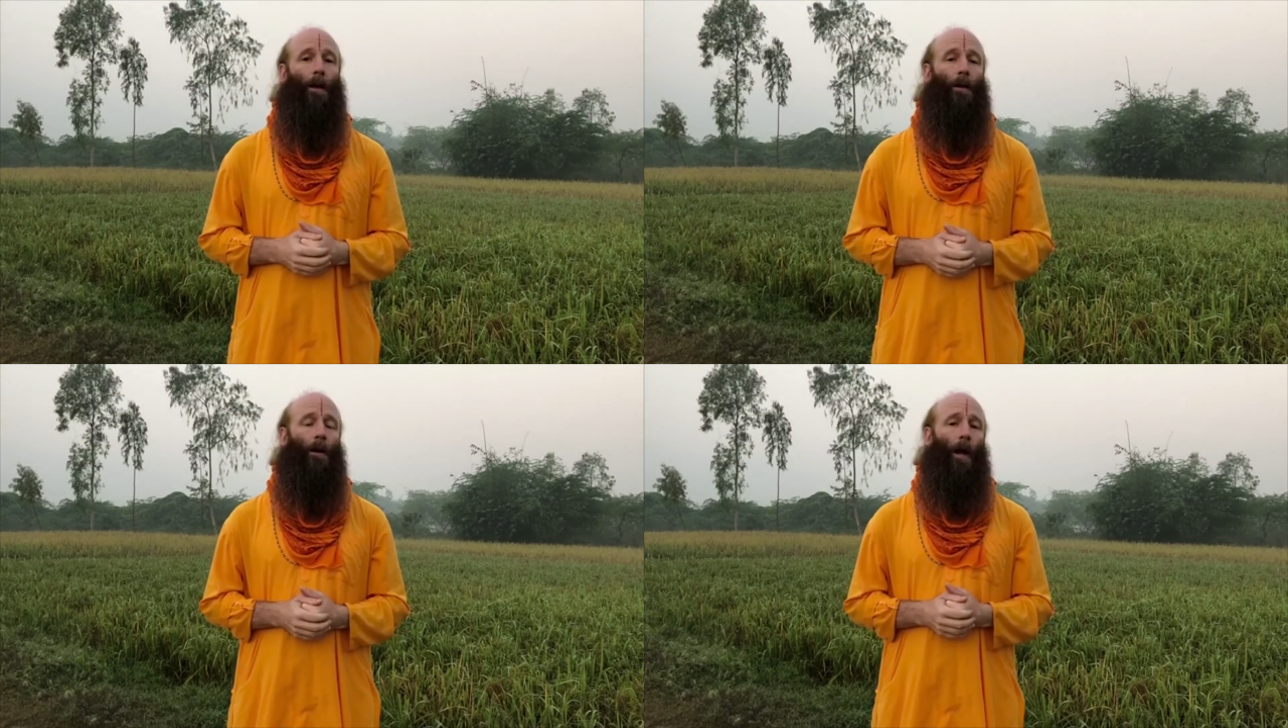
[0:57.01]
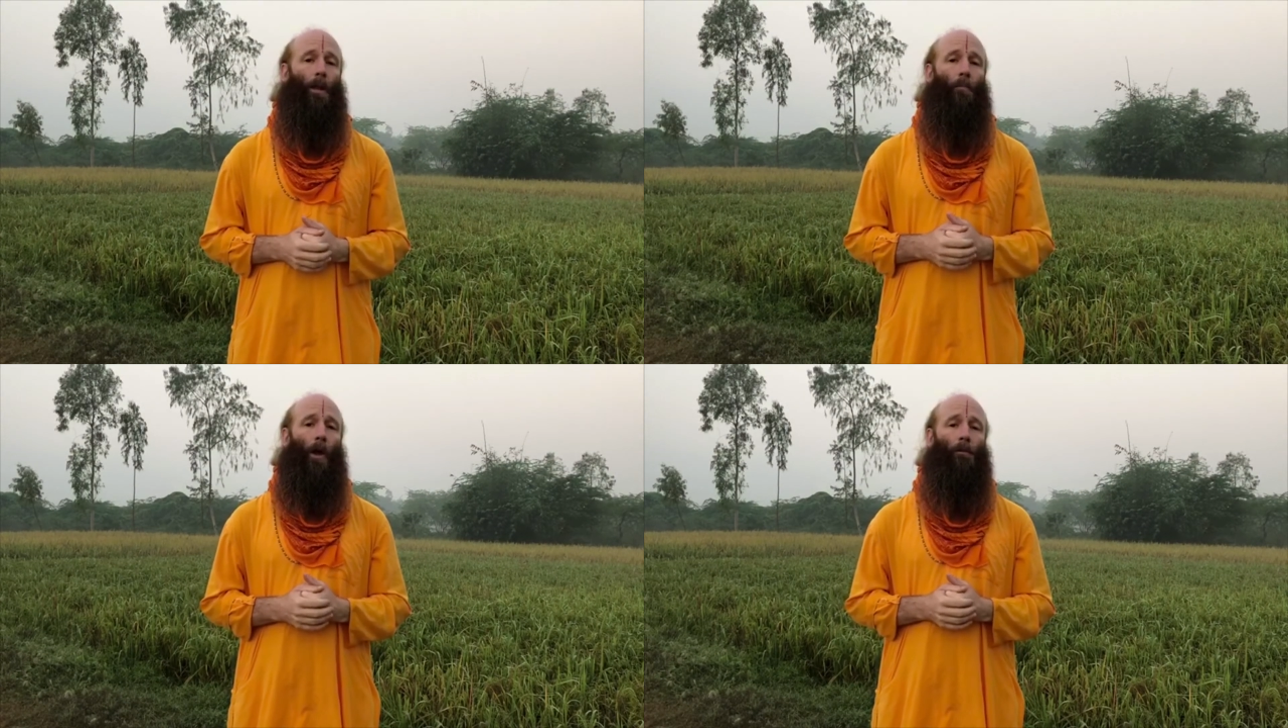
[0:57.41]
at
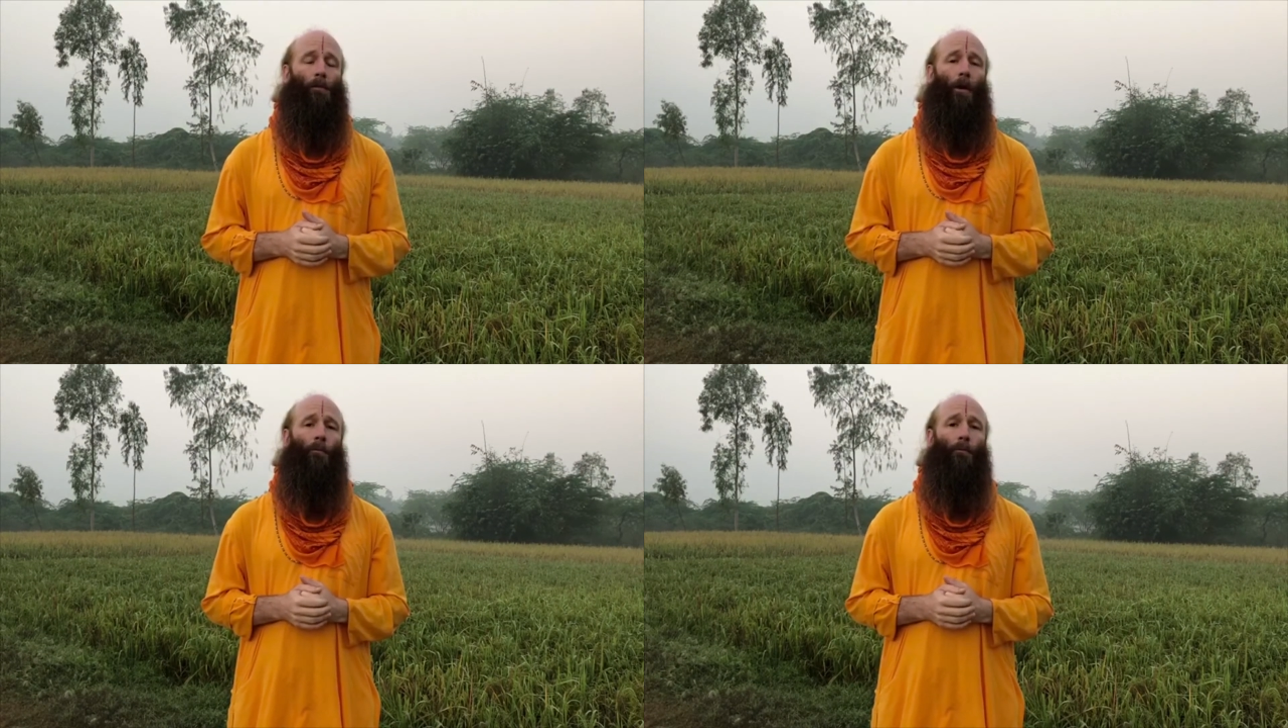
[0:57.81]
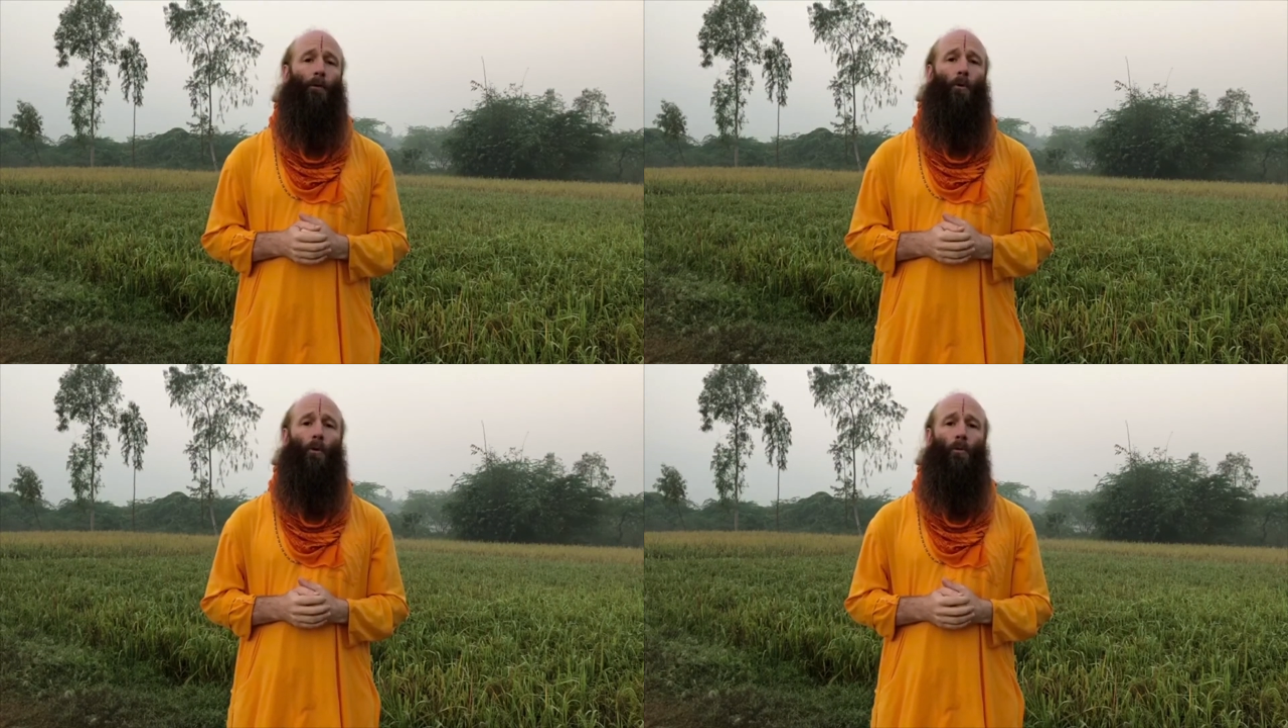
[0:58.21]
Radha Madhav Dham for
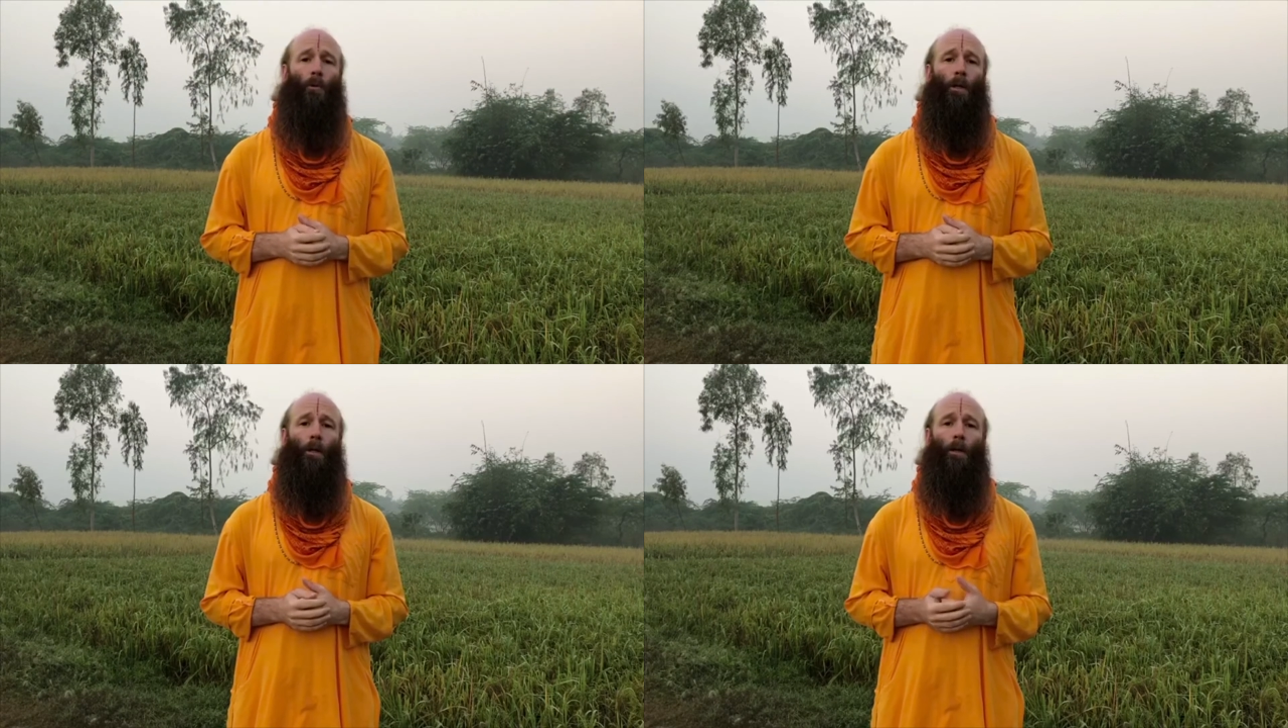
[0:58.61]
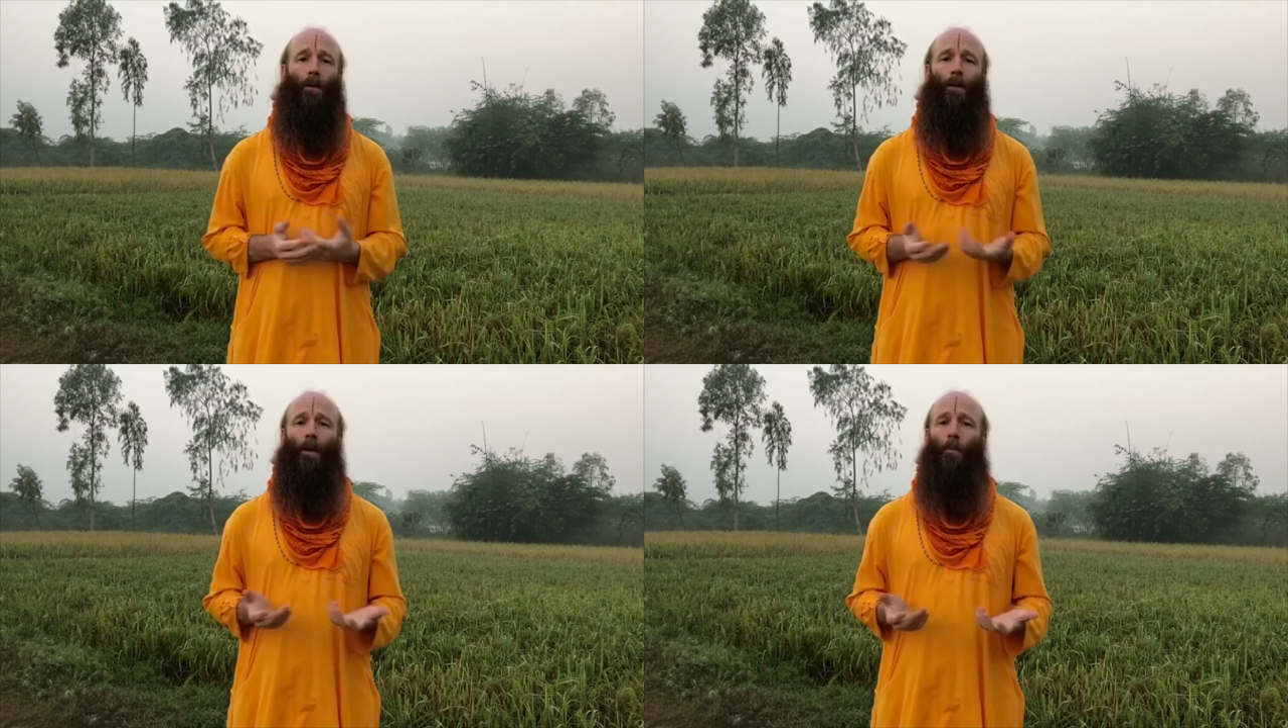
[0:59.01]
the whole week
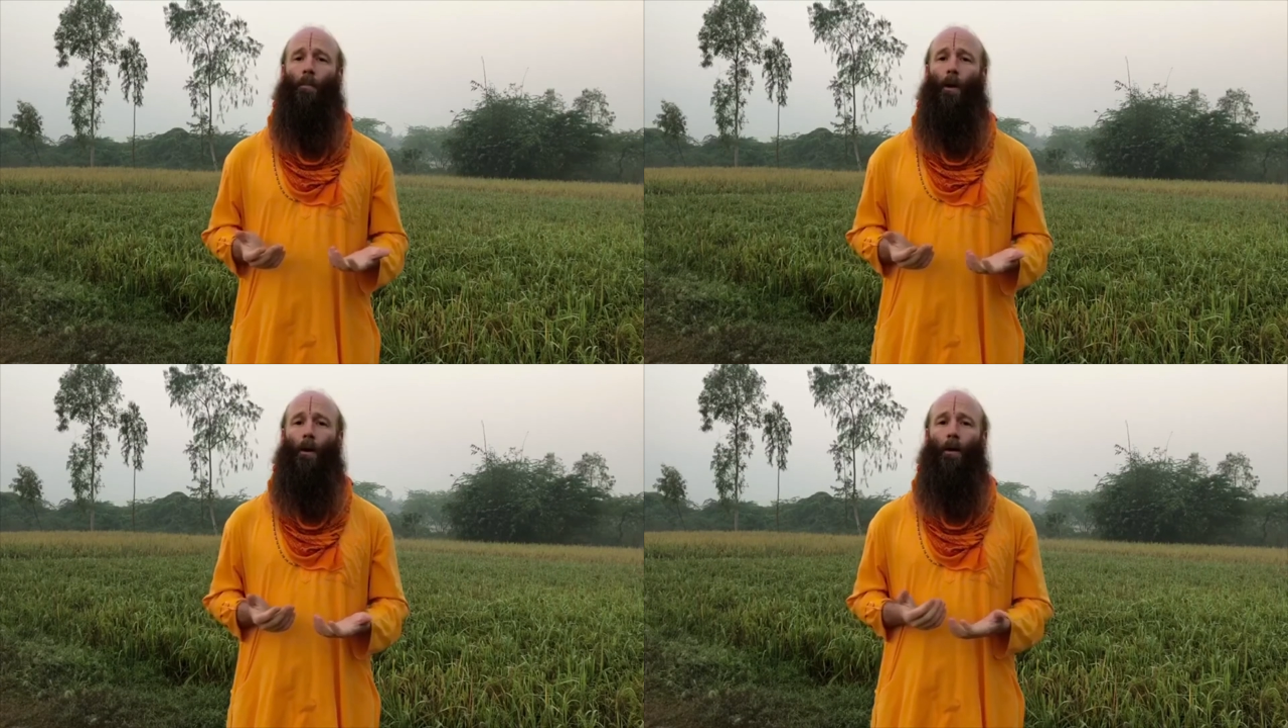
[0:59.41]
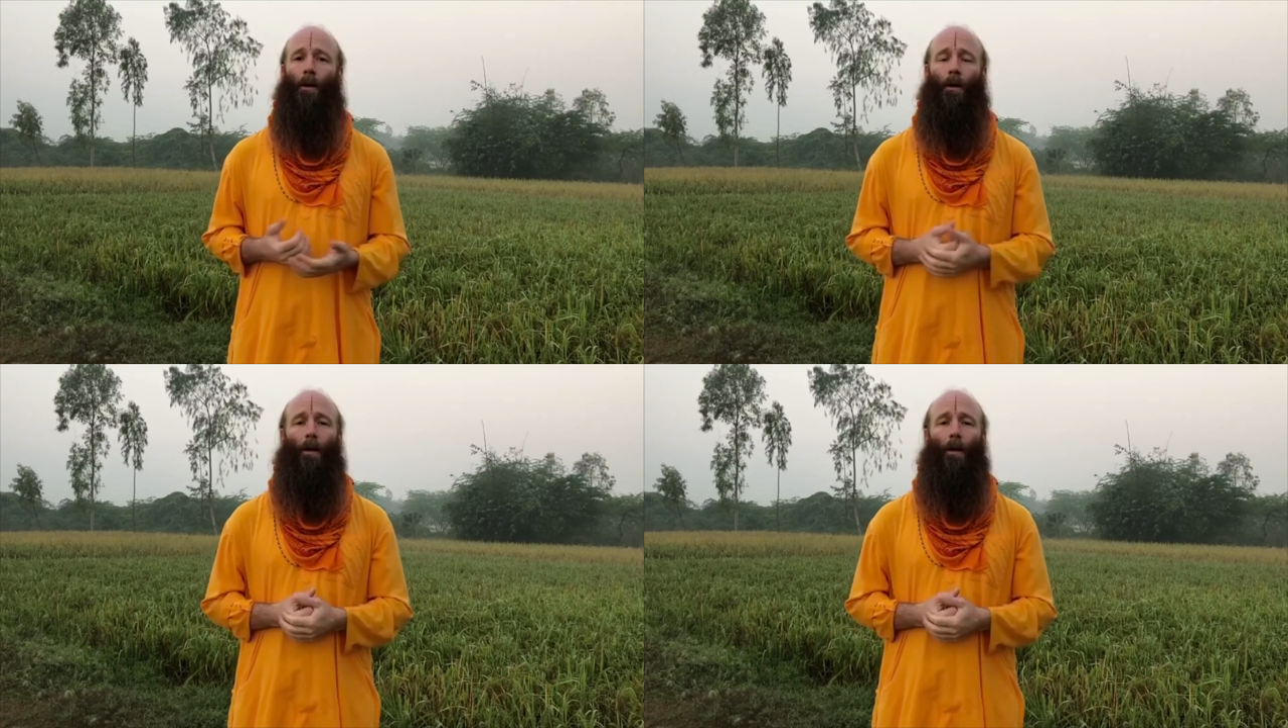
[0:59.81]
and take part